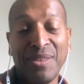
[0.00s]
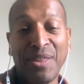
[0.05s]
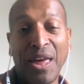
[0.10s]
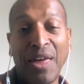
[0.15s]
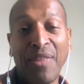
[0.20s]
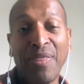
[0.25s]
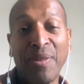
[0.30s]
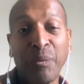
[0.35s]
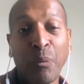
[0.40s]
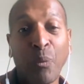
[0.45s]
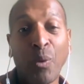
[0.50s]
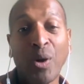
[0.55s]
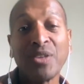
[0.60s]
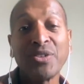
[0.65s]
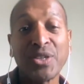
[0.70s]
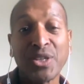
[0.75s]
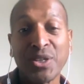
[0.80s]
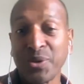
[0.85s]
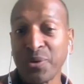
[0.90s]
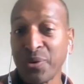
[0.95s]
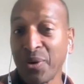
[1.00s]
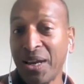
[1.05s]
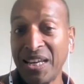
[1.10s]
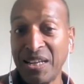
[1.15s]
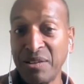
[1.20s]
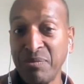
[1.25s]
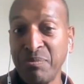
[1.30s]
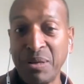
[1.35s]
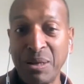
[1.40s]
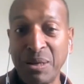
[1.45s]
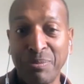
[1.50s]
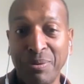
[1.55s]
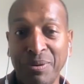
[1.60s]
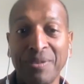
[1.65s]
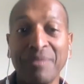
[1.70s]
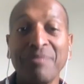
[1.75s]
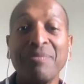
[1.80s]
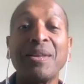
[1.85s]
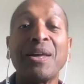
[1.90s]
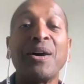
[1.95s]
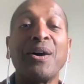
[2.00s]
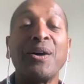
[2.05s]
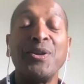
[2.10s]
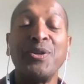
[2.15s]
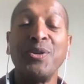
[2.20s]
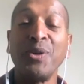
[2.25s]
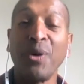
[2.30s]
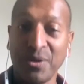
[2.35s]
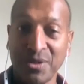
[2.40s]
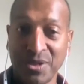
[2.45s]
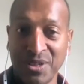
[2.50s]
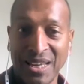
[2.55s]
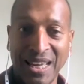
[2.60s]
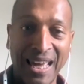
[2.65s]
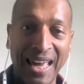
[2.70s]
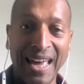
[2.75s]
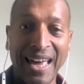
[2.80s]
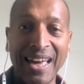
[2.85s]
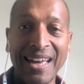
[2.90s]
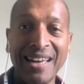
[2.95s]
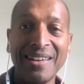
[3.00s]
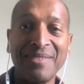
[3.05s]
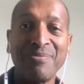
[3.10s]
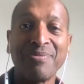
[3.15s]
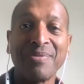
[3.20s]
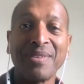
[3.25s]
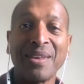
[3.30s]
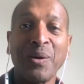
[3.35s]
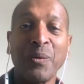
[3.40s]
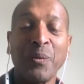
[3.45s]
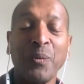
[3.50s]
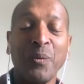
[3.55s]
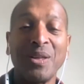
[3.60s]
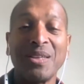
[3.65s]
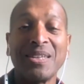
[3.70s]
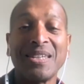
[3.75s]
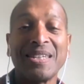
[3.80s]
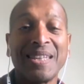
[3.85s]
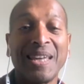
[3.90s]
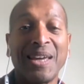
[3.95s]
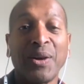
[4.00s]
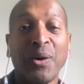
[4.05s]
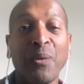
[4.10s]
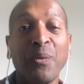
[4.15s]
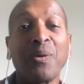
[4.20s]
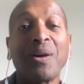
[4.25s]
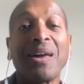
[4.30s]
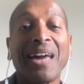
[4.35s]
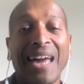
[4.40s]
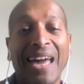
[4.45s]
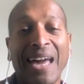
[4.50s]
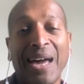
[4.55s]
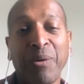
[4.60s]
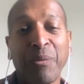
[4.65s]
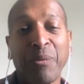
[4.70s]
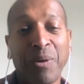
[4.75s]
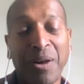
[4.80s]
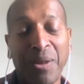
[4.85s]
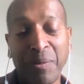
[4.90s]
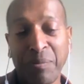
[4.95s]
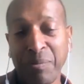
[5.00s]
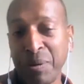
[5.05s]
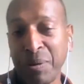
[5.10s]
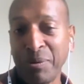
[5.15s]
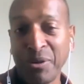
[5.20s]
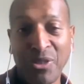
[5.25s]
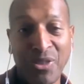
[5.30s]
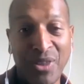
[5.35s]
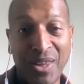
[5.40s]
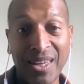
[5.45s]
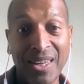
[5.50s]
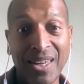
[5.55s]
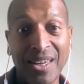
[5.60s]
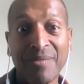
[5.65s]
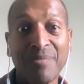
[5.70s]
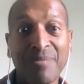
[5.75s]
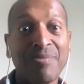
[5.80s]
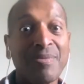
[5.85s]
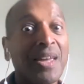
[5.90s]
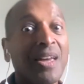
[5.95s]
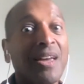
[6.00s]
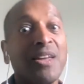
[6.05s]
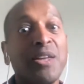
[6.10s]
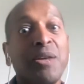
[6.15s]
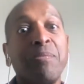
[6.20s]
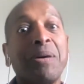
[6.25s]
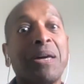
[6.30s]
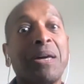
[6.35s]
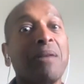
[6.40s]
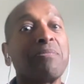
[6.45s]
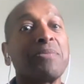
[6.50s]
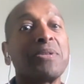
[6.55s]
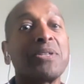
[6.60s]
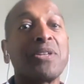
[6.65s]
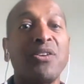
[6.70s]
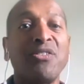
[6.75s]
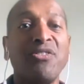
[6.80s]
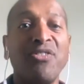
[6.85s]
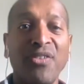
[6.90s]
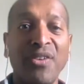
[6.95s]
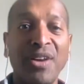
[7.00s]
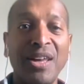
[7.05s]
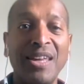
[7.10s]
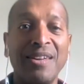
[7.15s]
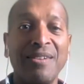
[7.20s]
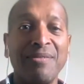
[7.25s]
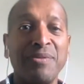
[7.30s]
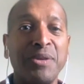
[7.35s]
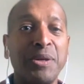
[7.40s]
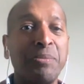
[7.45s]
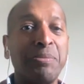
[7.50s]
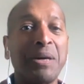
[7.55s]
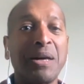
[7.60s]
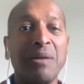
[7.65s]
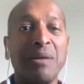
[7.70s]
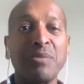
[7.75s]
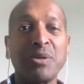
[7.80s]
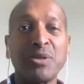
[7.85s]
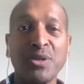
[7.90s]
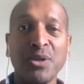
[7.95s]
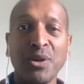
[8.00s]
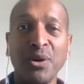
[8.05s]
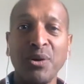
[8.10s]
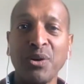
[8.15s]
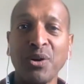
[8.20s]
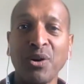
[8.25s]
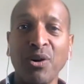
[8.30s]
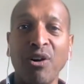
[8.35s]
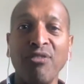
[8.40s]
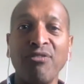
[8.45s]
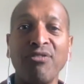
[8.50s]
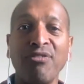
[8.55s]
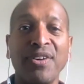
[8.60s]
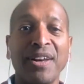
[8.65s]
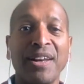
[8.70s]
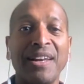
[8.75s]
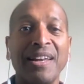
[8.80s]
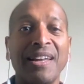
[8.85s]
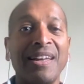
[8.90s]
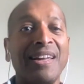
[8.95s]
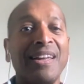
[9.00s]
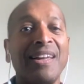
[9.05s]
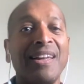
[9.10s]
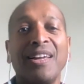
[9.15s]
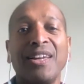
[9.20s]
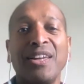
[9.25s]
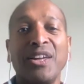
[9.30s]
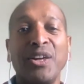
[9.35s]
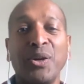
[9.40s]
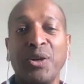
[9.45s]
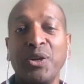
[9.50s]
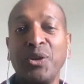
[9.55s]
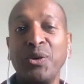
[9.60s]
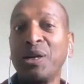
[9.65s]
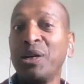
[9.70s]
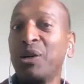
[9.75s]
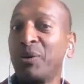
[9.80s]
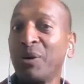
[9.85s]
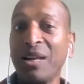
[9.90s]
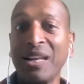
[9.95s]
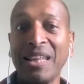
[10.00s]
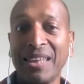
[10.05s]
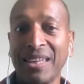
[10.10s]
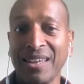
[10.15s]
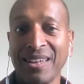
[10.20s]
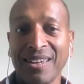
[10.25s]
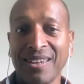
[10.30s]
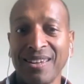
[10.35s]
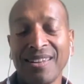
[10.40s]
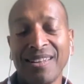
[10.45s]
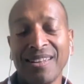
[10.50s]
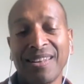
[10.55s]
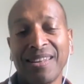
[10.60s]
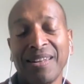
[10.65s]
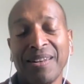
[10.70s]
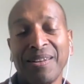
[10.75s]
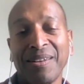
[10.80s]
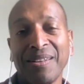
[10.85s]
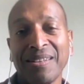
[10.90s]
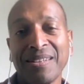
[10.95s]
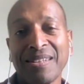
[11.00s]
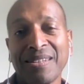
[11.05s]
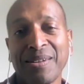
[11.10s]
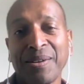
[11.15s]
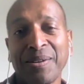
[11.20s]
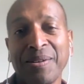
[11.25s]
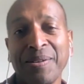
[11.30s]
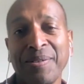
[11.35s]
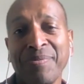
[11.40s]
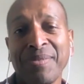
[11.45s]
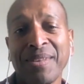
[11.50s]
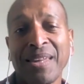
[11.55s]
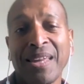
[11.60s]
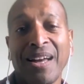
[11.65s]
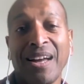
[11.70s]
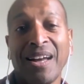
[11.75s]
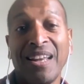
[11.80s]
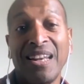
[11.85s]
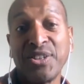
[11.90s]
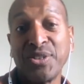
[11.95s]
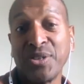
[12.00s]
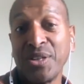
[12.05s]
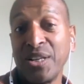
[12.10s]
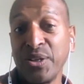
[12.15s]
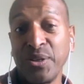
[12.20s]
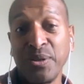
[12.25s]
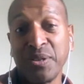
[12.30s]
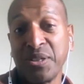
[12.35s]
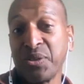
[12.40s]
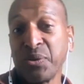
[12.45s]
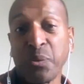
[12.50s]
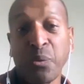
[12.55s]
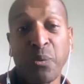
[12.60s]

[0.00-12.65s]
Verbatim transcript: and once you train people not to care, once they don't care what other people think, you become so free. You become so confident. You know, you can do anything. You know, so I literally used to